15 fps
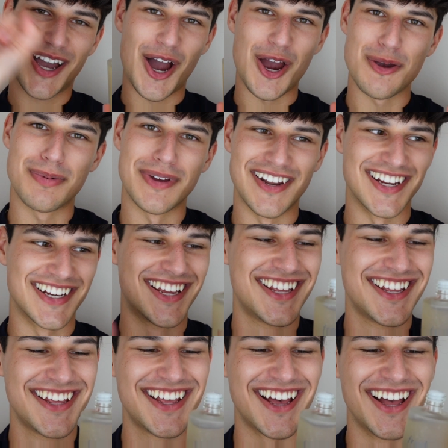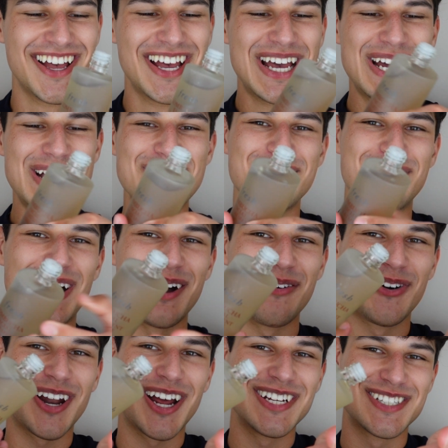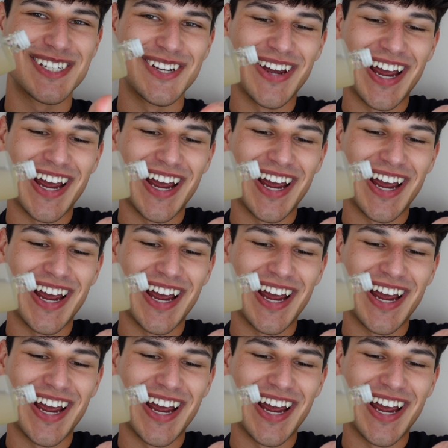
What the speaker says: opening. But what I do